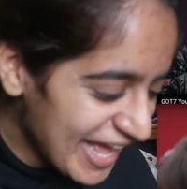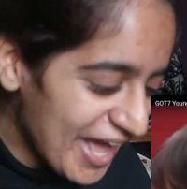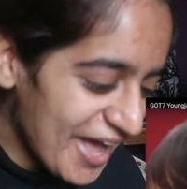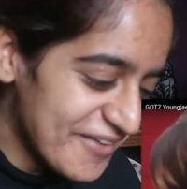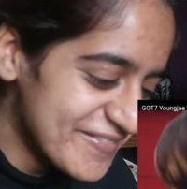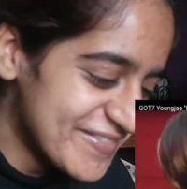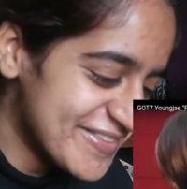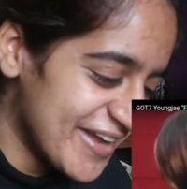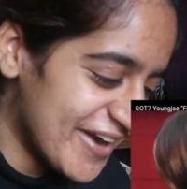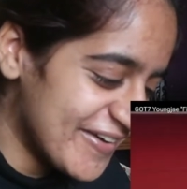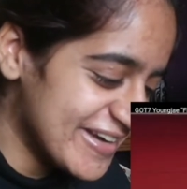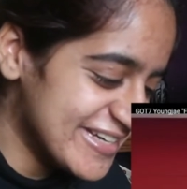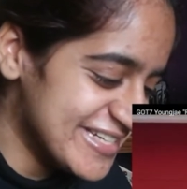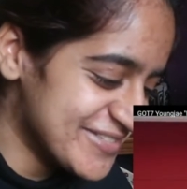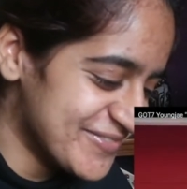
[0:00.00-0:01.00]
I'm sorry,
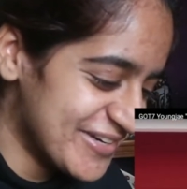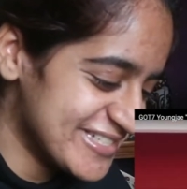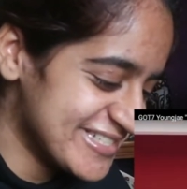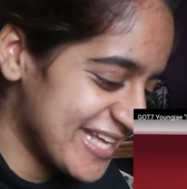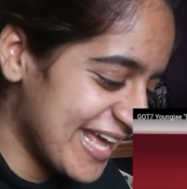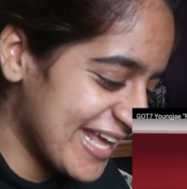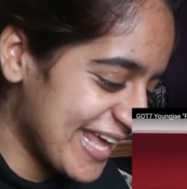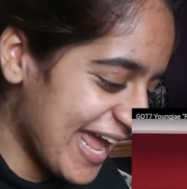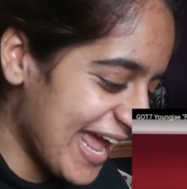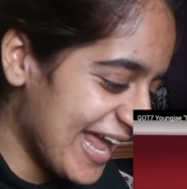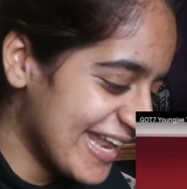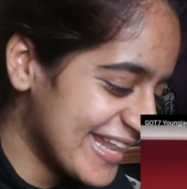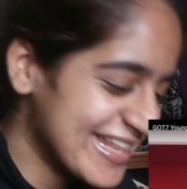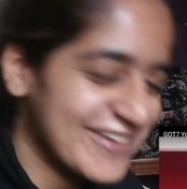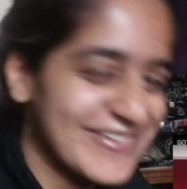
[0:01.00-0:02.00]
I need to watch that
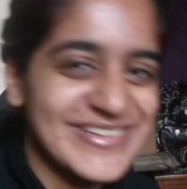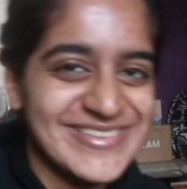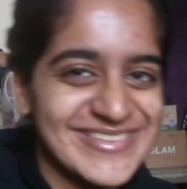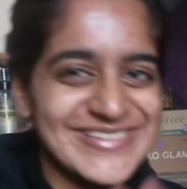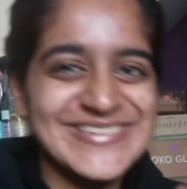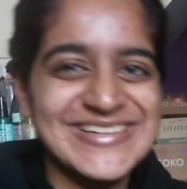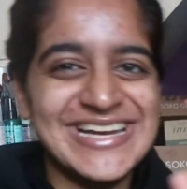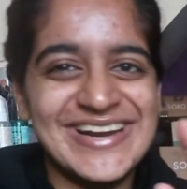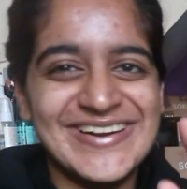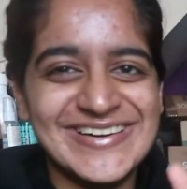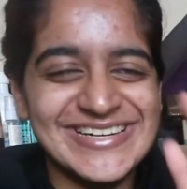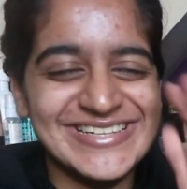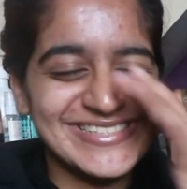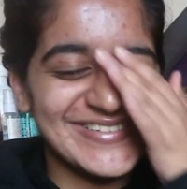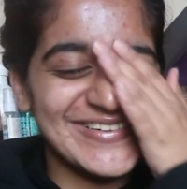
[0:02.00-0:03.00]
again. That was too
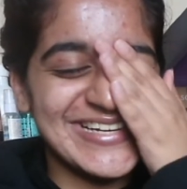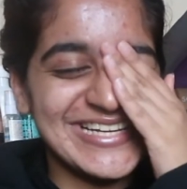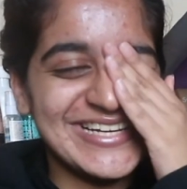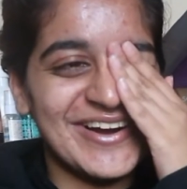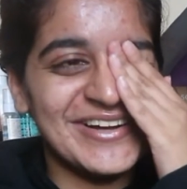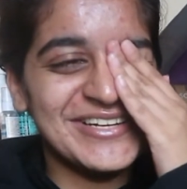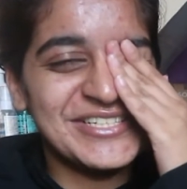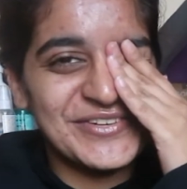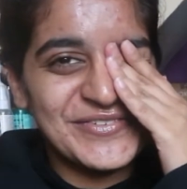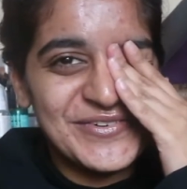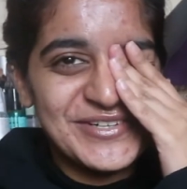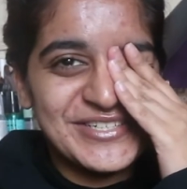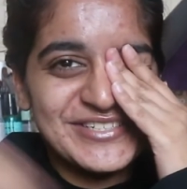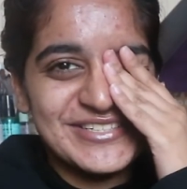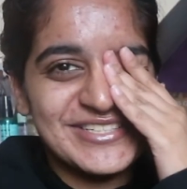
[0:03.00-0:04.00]
hilarious when he got onto the
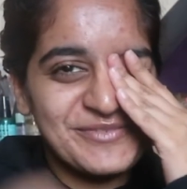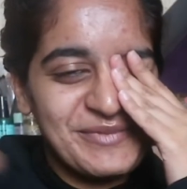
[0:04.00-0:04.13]
floor to do the